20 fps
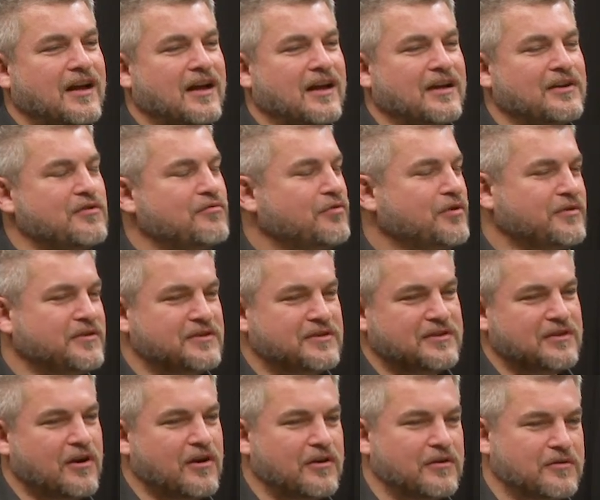you wrote
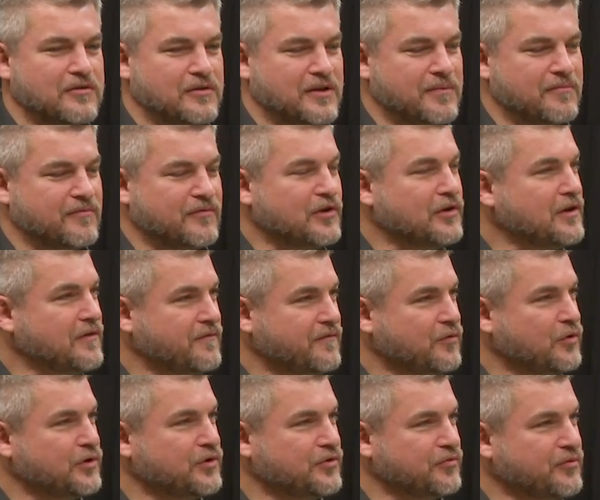this article I'm looking
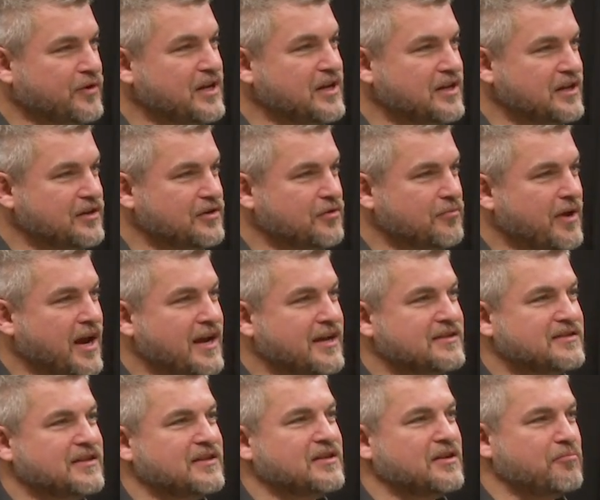forward to read in your
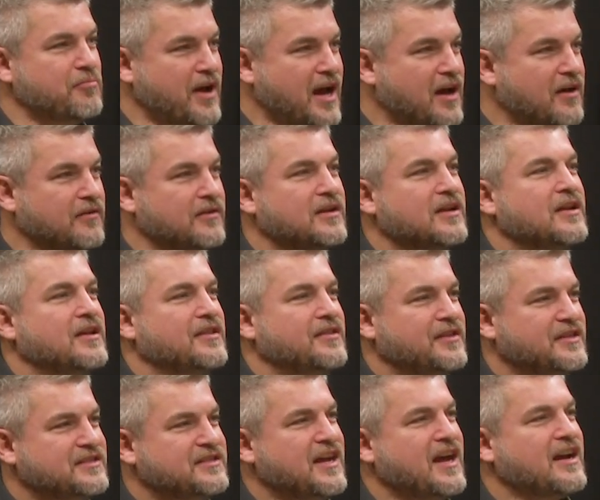magazine about
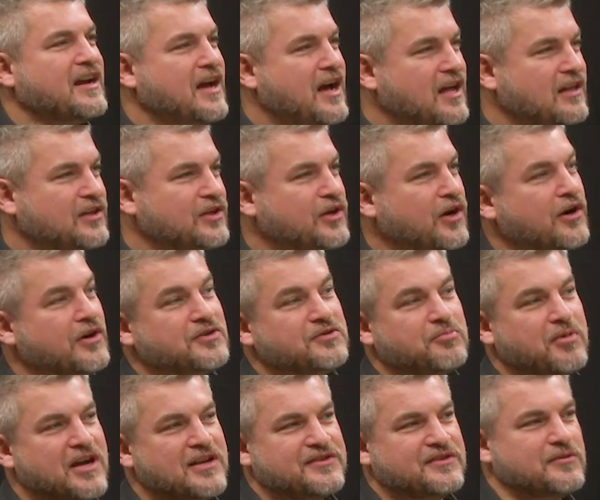the tech oligarchs,
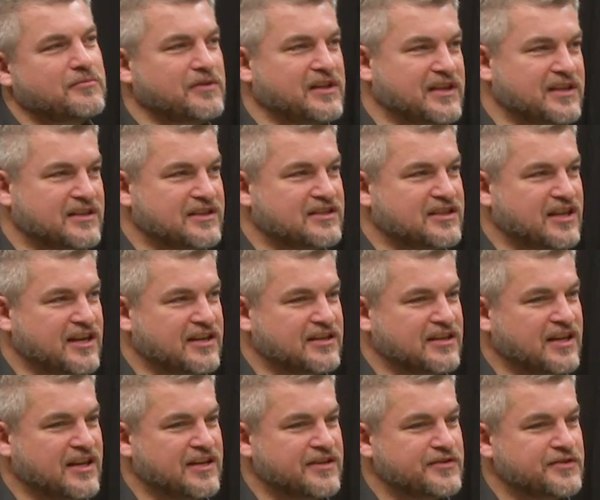possibly in the 10
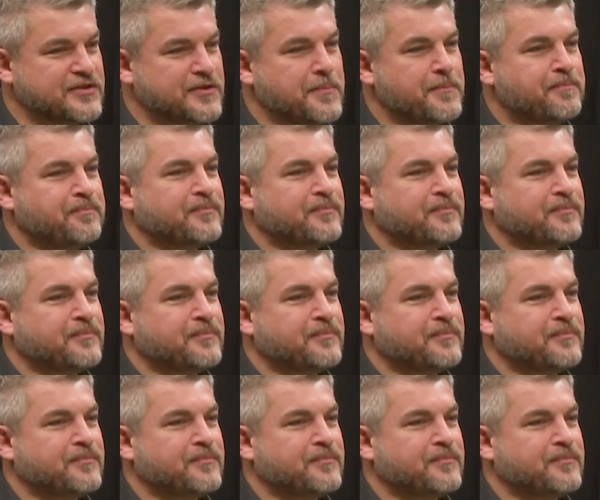kings.